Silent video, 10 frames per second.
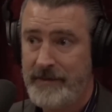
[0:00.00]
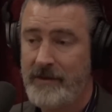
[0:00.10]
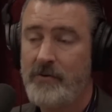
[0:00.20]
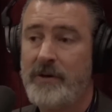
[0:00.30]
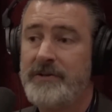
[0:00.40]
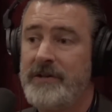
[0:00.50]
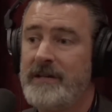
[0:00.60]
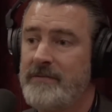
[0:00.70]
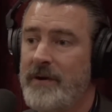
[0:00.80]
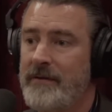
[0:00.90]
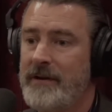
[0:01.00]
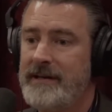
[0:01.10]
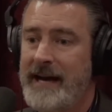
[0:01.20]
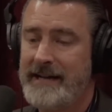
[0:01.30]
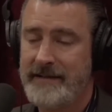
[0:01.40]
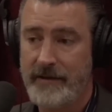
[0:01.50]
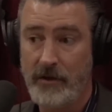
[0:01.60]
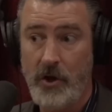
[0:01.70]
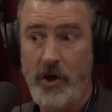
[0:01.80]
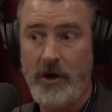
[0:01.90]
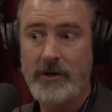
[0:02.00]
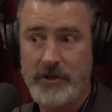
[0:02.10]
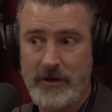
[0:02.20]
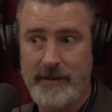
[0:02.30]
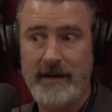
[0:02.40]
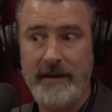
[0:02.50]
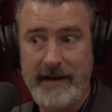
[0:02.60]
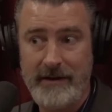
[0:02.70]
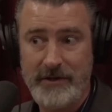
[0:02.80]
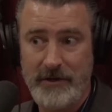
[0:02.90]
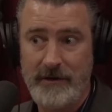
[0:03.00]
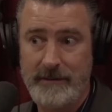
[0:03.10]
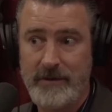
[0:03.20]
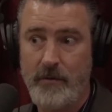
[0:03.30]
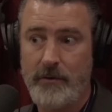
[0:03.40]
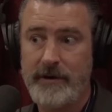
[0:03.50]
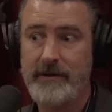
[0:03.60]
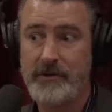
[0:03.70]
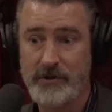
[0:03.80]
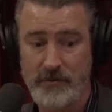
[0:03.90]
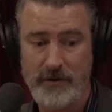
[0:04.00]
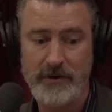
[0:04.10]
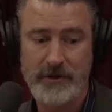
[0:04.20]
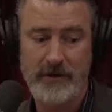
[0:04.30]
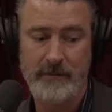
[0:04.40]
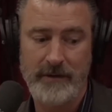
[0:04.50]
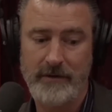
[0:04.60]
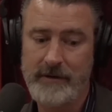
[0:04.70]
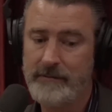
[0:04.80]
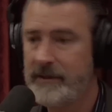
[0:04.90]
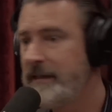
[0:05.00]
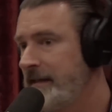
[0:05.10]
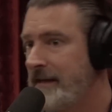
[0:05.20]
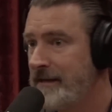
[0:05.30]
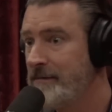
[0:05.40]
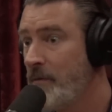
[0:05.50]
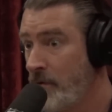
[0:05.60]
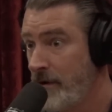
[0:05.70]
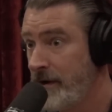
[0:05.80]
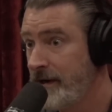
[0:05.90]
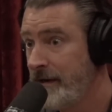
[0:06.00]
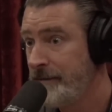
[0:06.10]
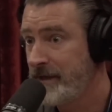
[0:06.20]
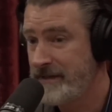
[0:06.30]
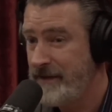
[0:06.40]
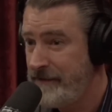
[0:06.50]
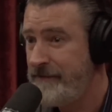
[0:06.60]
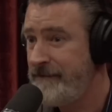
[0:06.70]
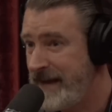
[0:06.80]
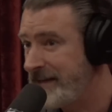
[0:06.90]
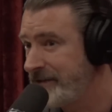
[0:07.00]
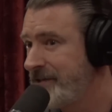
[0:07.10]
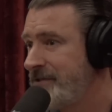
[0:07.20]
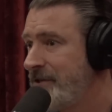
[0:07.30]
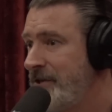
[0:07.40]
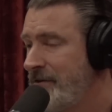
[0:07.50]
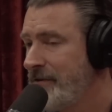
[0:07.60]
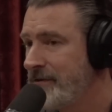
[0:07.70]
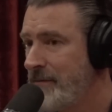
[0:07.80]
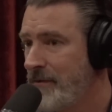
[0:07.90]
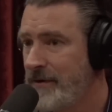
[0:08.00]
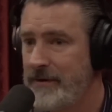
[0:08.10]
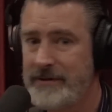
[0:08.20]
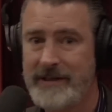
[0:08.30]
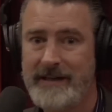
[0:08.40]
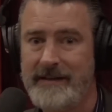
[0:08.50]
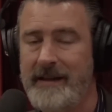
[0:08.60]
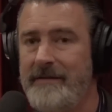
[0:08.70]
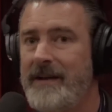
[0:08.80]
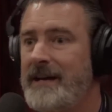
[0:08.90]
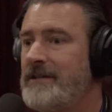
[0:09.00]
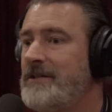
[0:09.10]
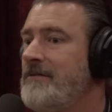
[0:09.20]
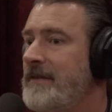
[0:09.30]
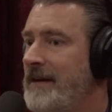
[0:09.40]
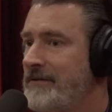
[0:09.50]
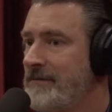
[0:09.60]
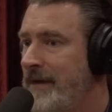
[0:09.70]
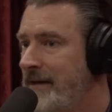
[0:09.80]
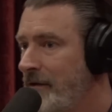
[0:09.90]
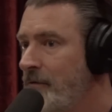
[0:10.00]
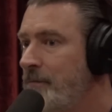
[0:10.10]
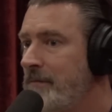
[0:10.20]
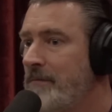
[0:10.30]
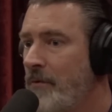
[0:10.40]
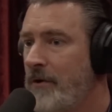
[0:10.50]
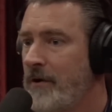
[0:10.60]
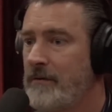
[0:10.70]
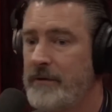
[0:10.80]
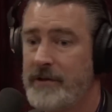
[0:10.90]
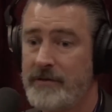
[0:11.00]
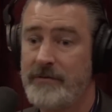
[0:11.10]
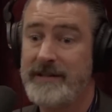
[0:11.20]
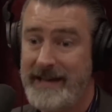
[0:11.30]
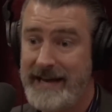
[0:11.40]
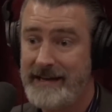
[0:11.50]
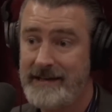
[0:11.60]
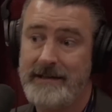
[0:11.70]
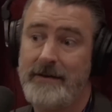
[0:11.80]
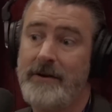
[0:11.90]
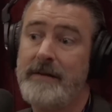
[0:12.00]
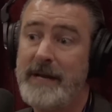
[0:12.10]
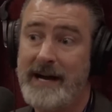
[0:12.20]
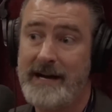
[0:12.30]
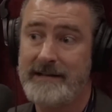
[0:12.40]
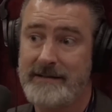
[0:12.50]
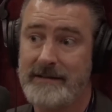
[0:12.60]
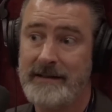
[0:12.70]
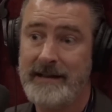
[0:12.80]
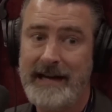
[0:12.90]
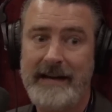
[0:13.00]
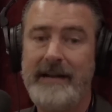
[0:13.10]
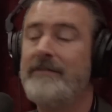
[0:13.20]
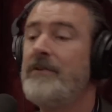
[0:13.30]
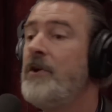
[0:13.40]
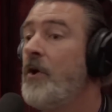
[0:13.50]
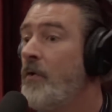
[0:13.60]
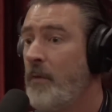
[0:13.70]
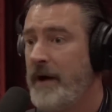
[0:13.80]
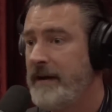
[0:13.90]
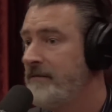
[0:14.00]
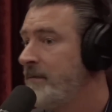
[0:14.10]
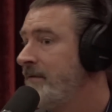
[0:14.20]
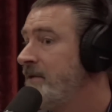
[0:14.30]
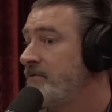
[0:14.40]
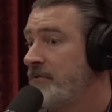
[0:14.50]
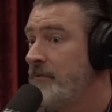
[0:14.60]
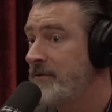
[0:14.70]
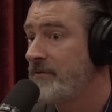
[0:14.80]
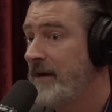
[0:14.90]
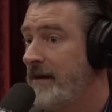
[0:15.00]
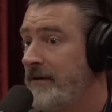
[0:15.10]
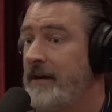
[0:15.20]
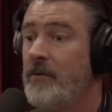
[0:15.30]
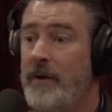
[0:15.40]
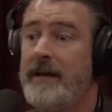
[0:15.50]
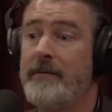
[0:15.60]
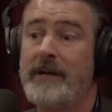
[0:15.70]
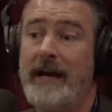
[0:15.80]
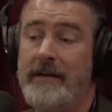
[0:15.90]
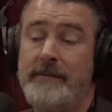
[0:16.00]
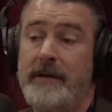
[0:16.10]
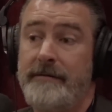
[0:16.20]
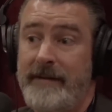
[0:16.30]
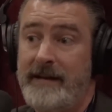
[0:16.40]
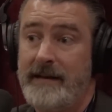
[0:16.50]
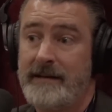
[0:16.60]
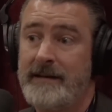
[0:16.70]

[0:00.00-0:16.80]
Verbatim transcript: The question is whether it dies in the long term on their terms or in the shorter term when they're completely unmoored. Because if they fail to secure those borders, then they've got a 2,000-mile open border with countries they consider to be hostile, and they have no way of moving troops around in a way that would allow them to defend it.